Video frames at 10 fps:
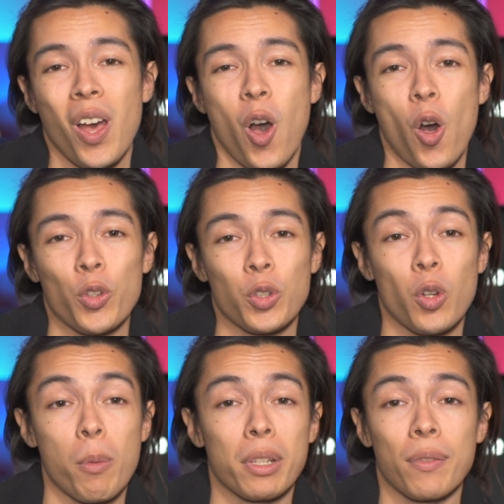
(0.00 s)
Also,
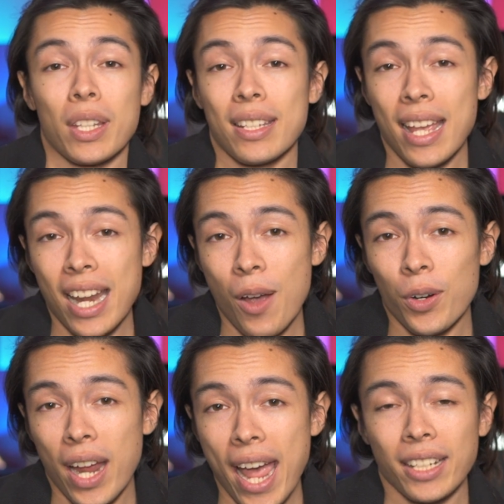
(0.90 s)
I'll be leaving the 10
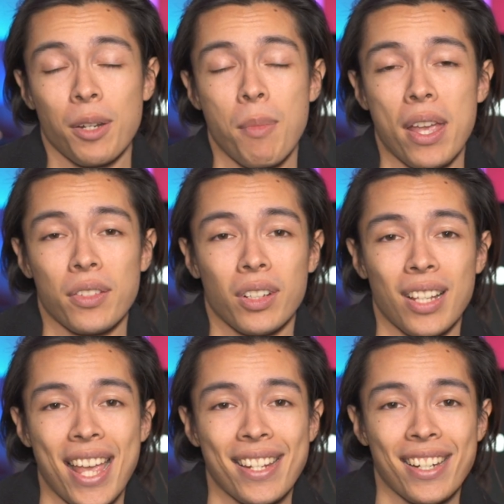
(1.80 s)
hour acting
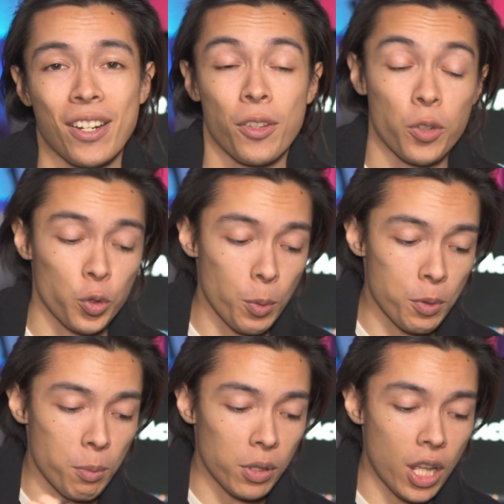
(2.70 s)
masterclass down in the
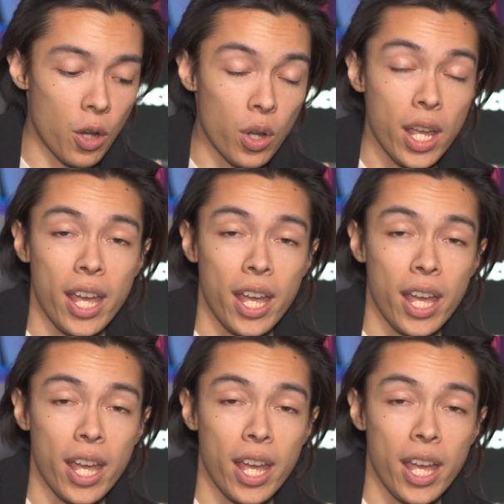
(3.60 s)
description below